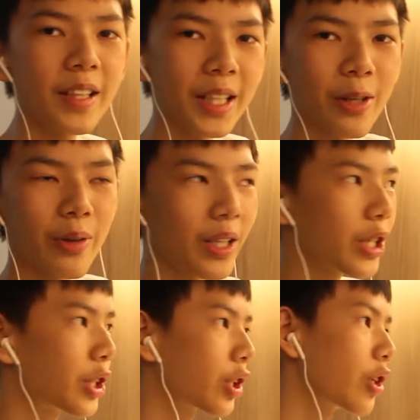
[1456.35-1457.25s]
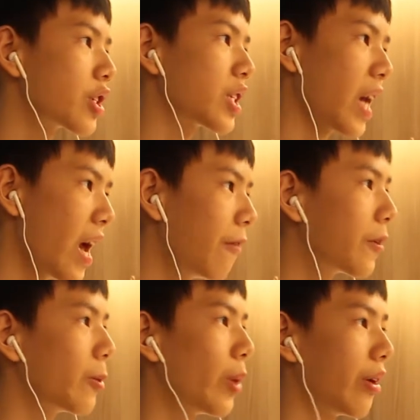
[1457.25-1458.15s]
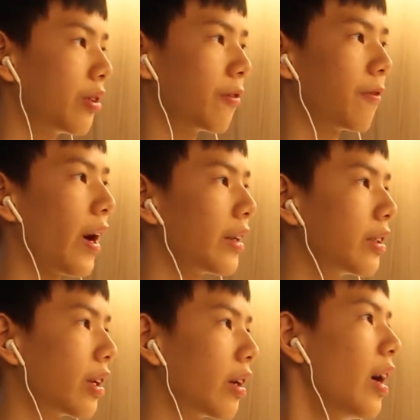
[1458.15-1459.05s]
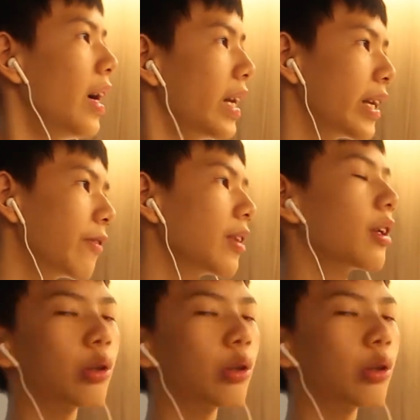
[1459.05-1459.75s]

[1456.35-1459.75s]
literally searched everywhere to find her, even the